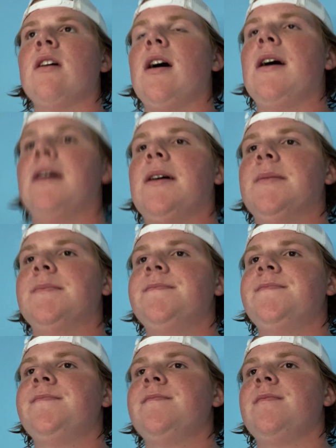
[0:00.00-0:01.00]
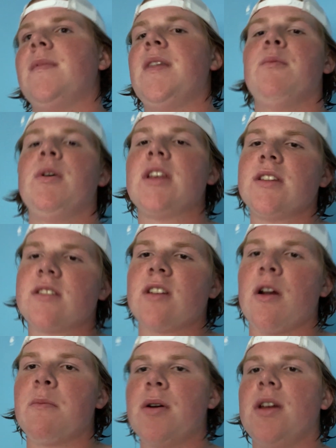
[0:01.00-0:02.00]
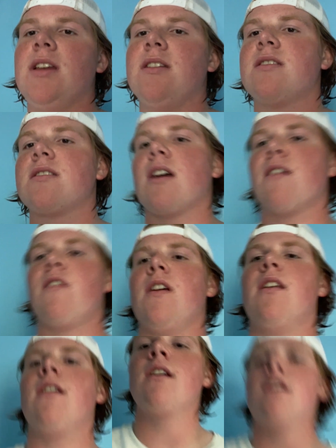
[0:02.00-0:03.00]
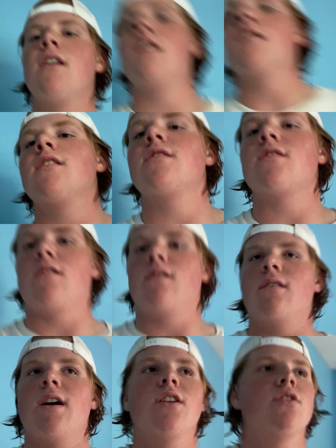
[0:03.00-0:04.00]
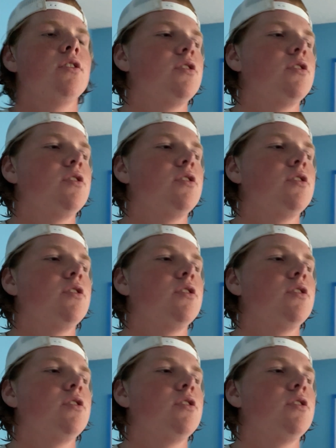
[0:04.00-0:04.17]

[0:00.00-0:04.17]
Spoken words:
then we can start putting stuff in. So I should